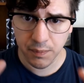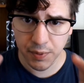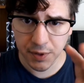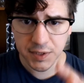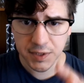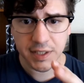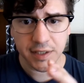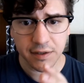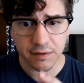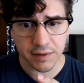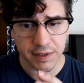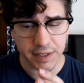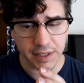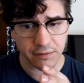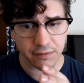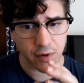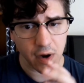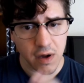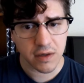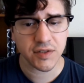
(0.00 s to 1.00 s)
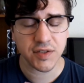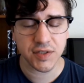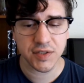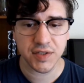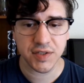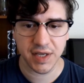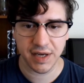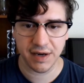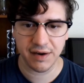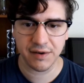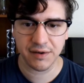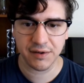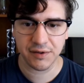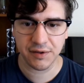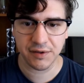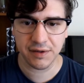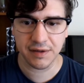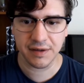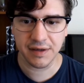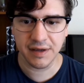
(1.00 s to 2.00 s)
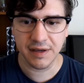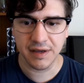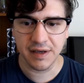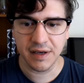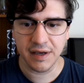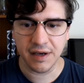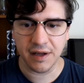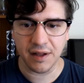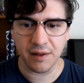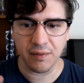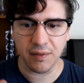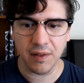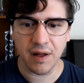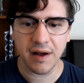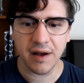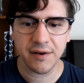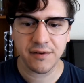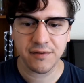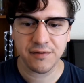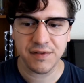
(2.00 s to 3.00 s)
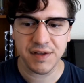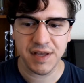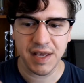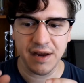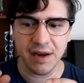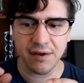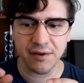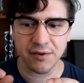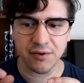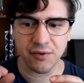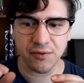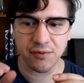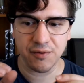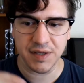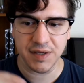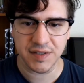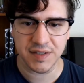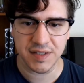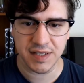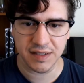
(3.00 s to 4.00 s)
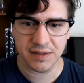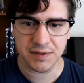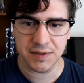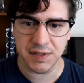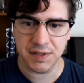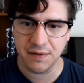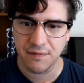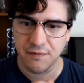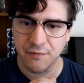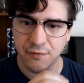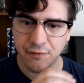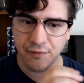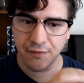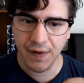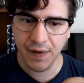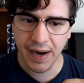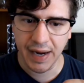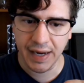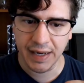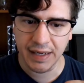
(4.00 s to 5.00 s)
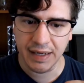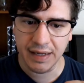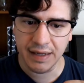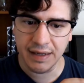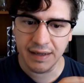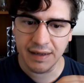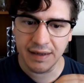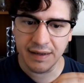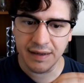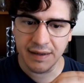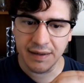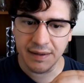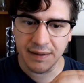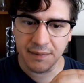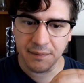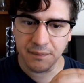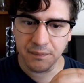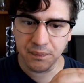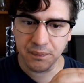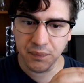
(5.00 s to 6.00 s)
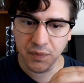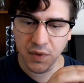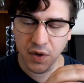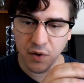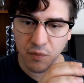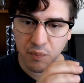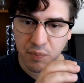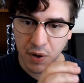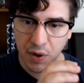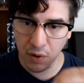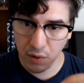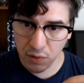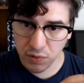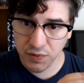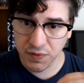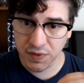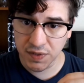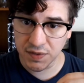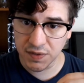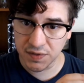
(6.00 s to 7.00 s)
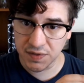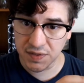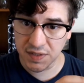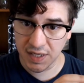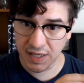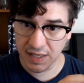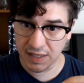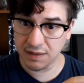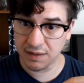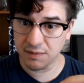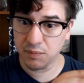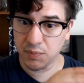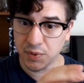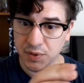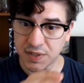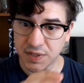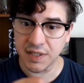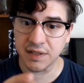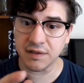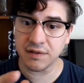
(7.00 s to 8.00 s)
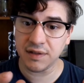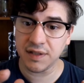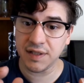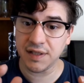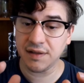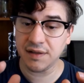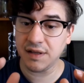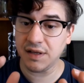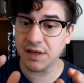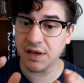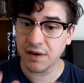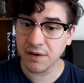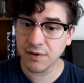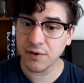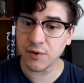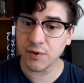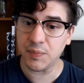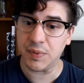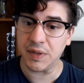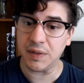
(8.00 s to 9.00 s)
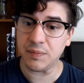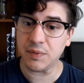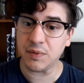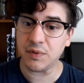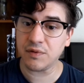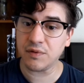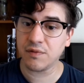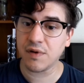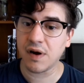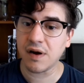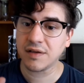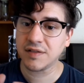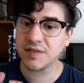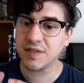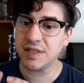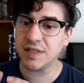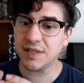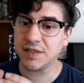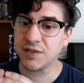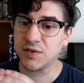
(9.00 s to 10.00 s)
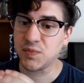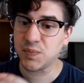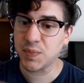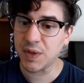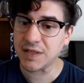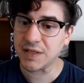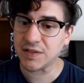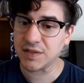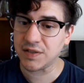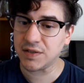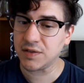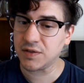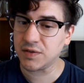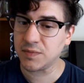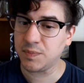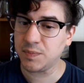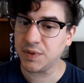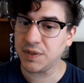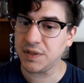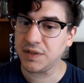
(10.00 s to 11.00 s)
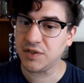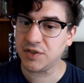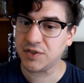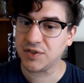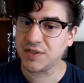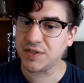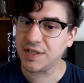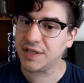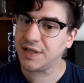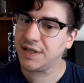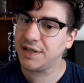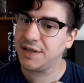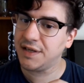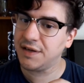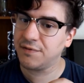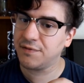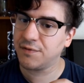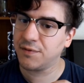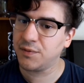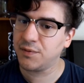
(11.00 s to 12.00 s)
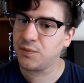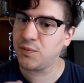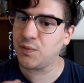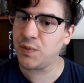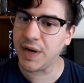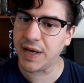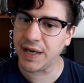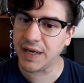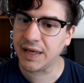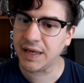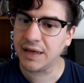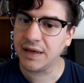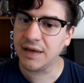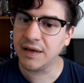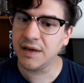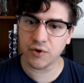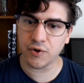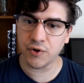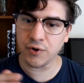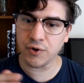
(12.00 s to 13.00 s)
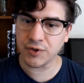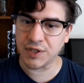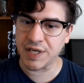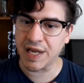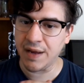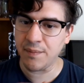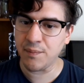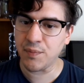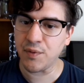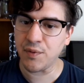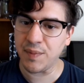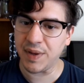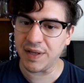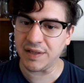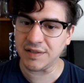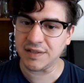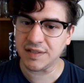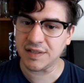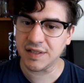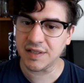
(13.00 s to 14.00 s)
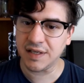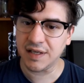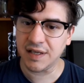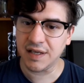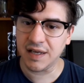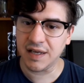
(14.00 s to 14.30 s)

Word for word: particularly in Roxy's character, a lot of the characteristics that Frank opposes in particularly the younger people, Roxy expresses, but just in a different way. Her temperament